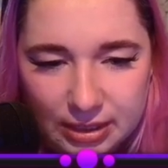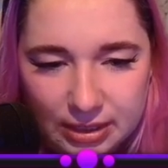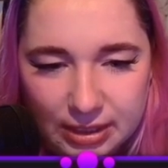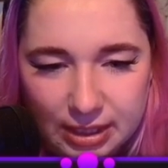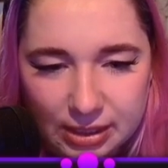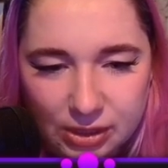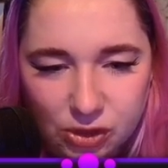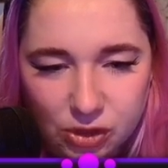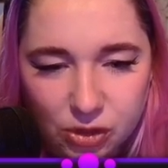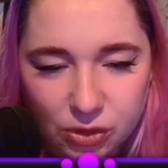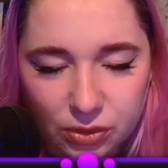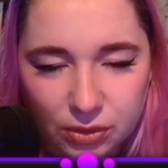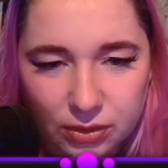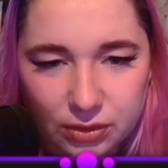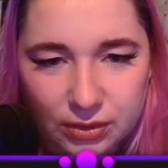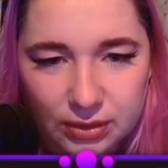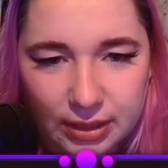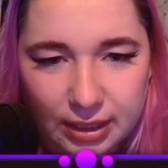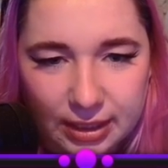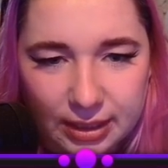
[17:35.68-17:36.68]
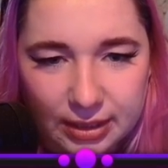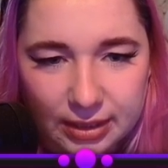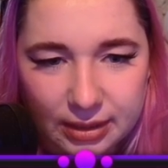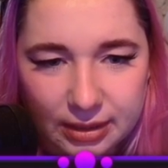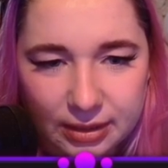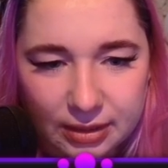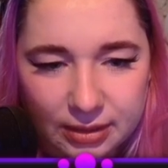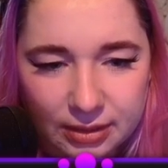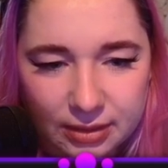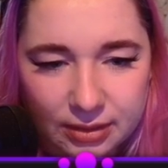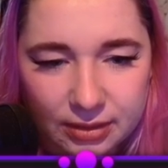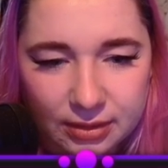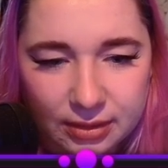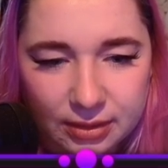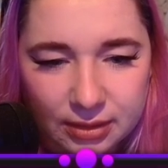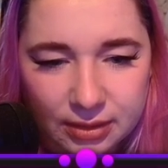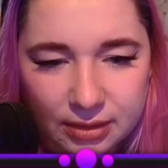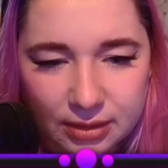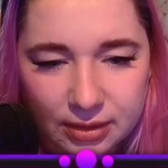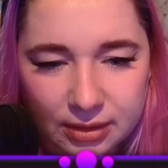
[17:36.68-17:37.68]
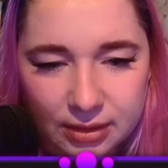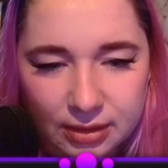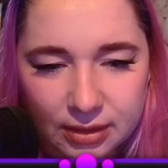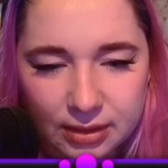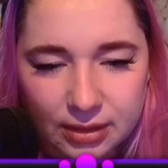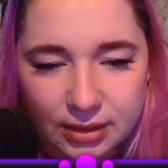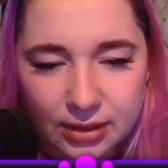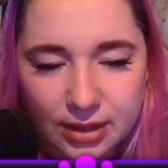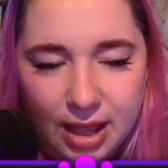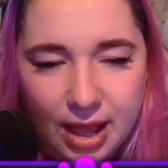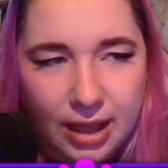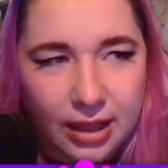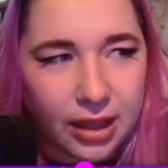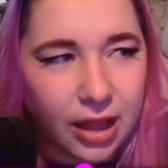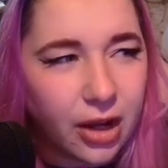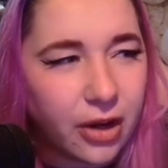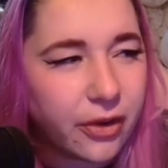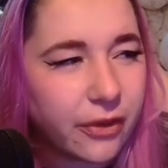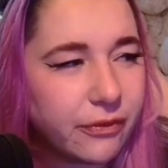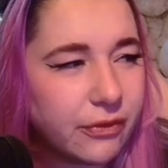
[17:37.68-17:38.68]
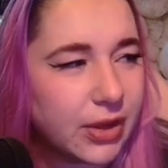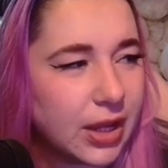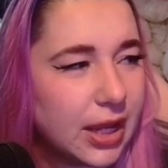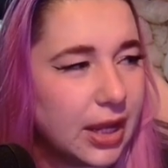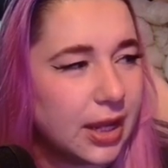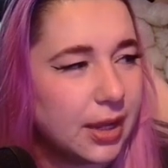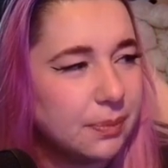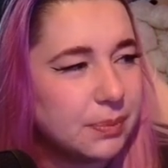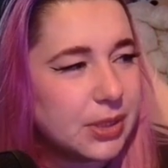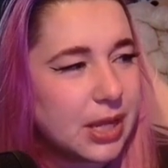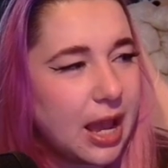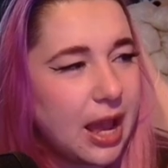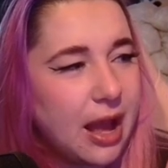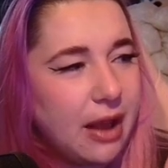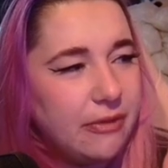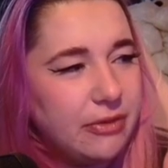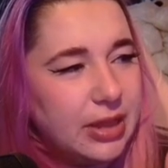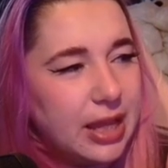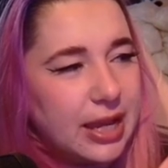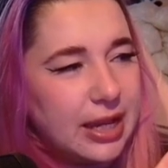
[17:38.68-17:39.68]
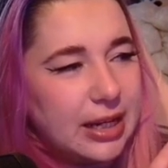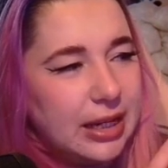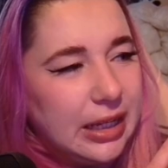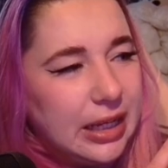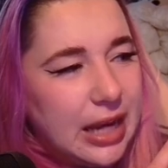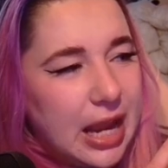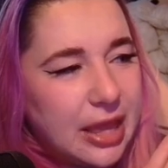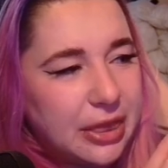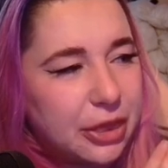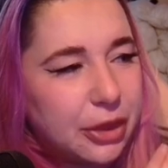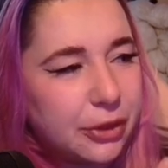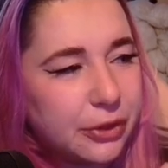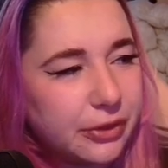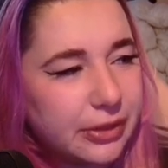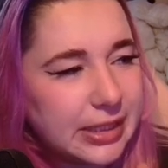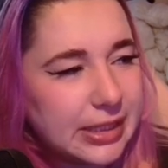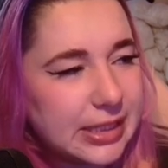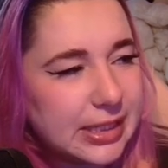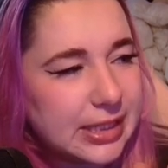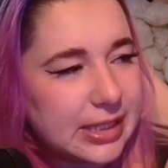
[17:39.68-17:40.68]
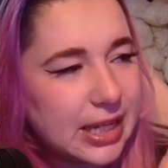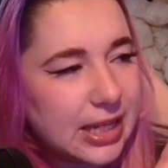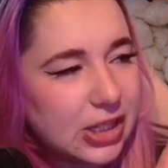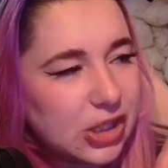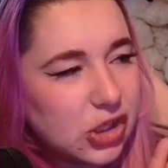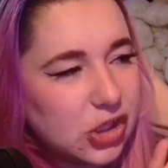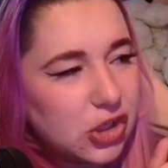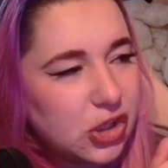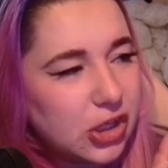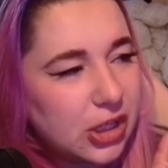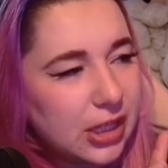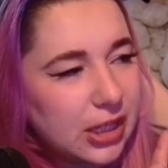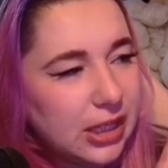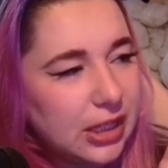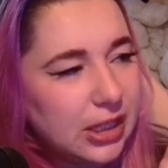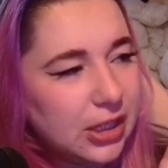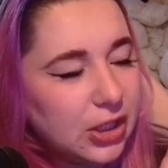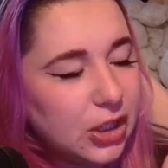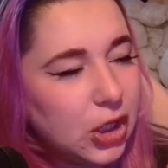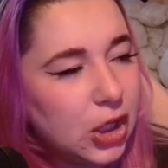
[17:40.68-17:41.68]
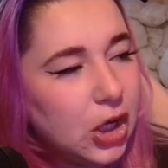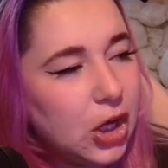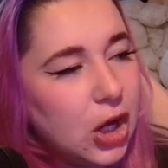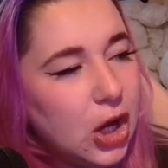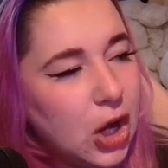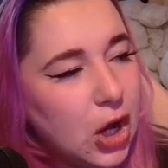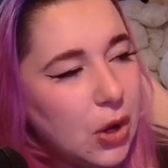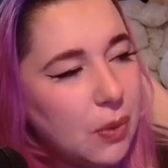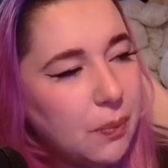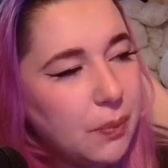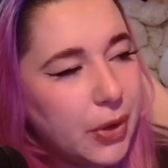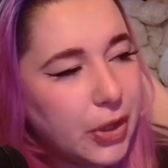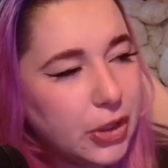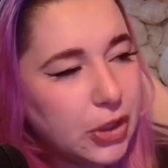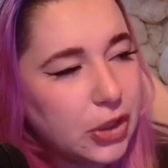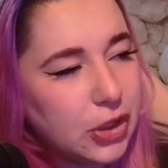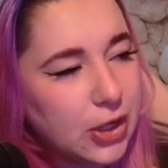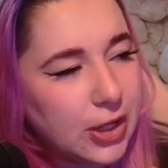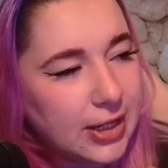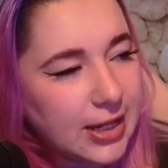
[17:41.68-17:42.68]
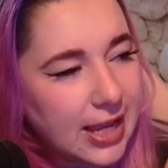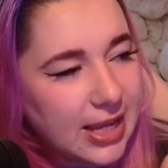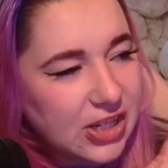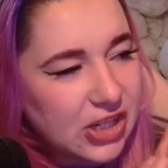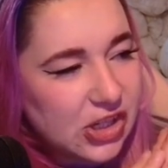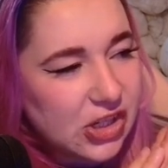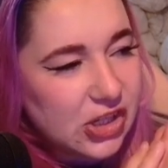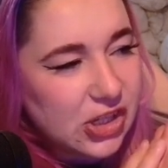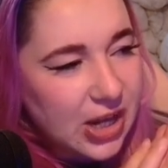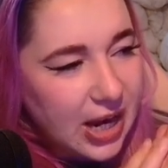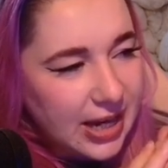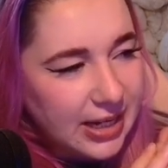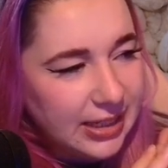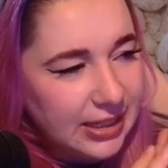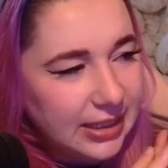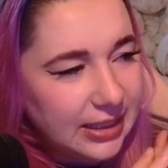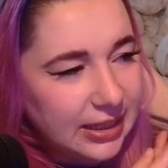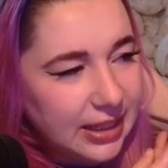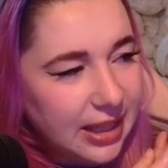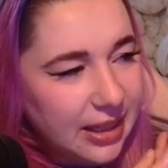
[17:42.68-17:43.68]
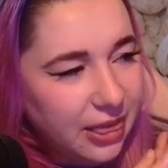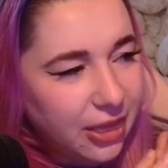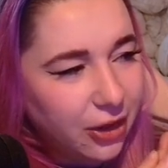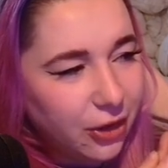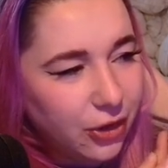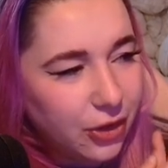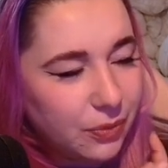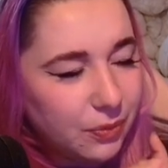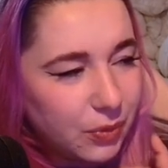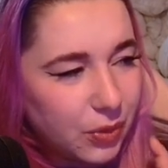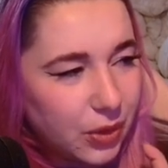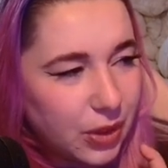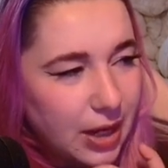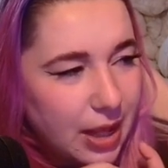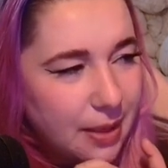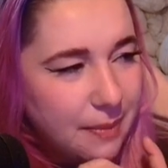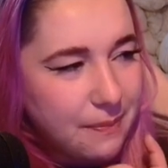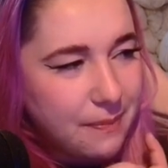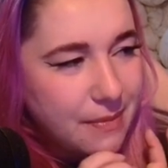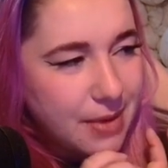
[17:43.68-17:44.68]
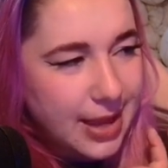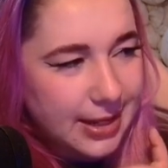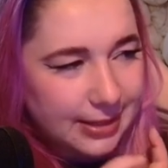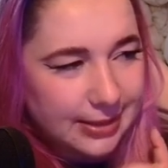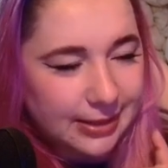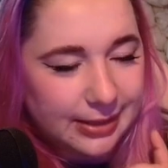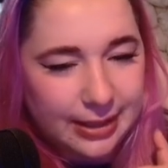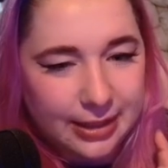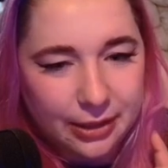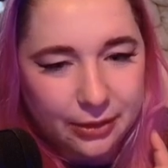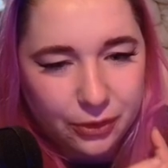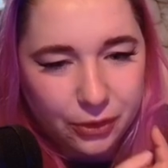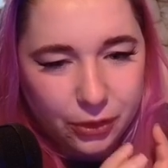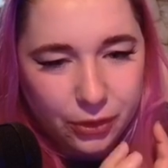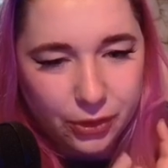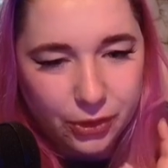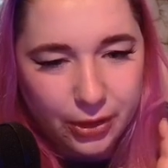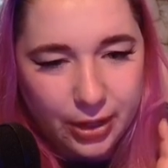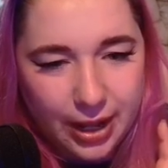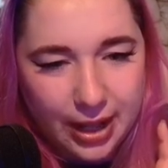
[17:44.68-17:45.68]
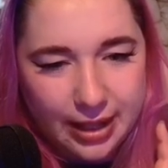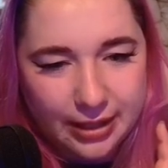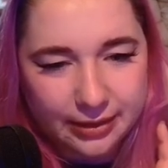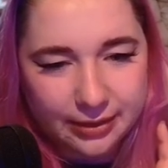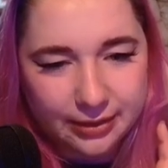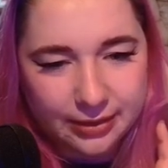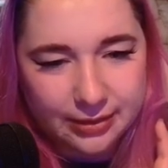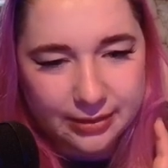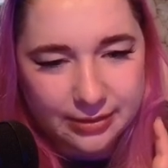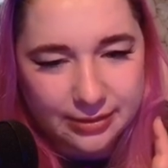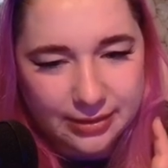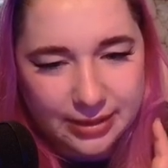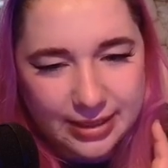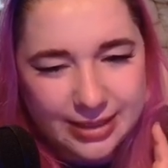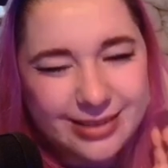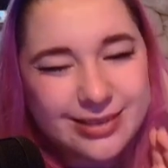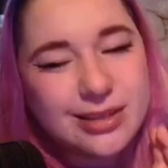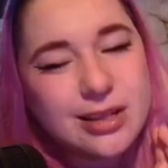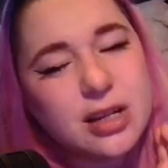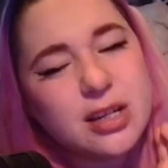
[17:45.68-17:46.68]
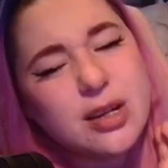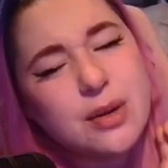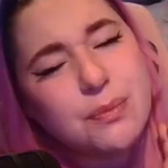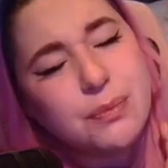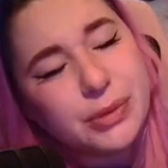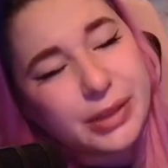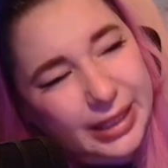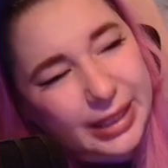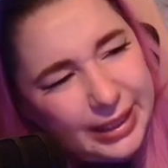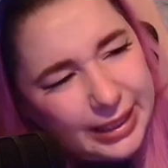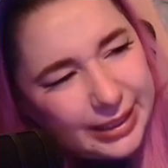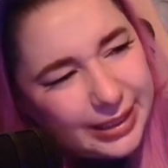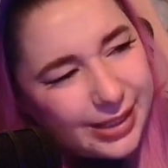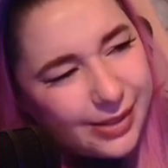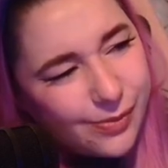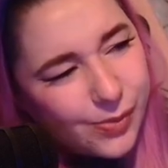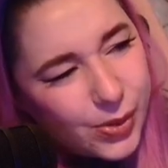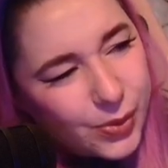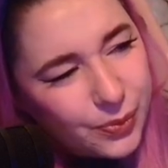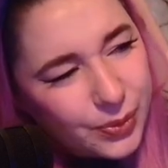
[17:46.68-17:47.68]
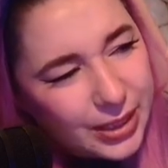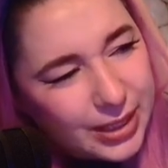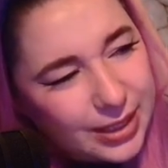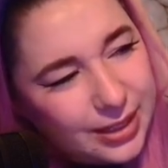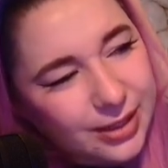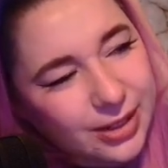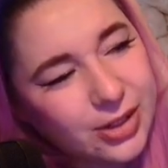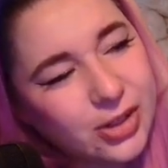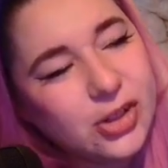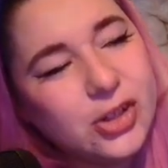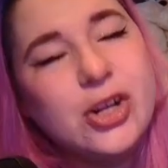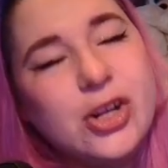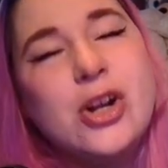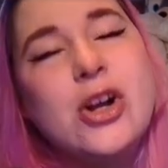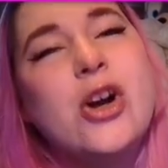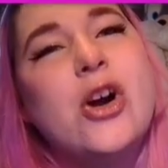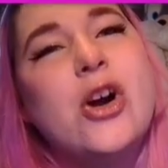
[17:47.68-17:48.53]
natural. Like a lot of apes have like leathery texture here, but not a shiny leather, more a matte leather. And it's not completely what we get here,